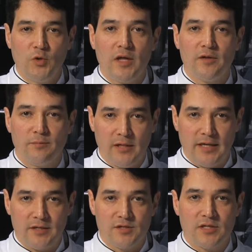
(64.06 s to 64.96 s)
on the
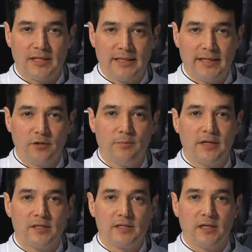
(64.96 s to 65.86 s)
plate, just a little
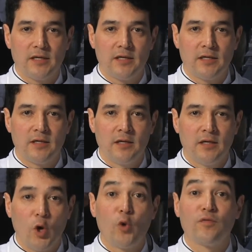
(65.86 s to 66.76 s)
bit
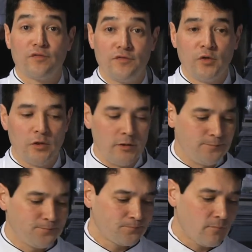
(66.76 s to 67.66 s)
over full.
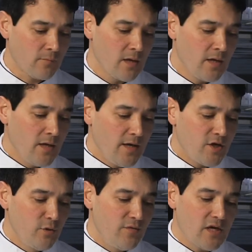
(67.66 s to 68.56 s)

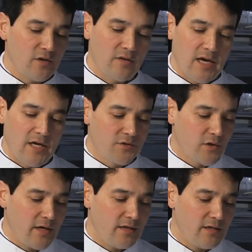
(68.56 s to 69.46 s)
Moving on to the
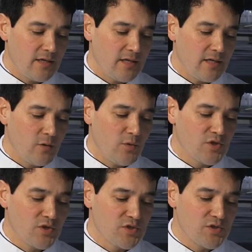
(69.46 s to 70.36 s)
entree,
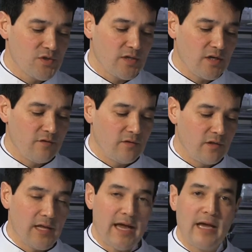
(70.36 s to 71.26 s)
which consisted
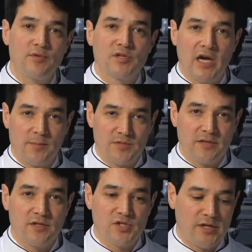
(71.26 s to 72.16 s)
of lamb chops
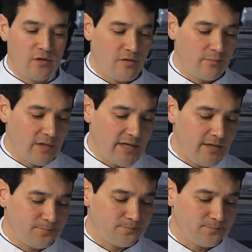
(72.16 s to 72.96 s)
at the center of the plate.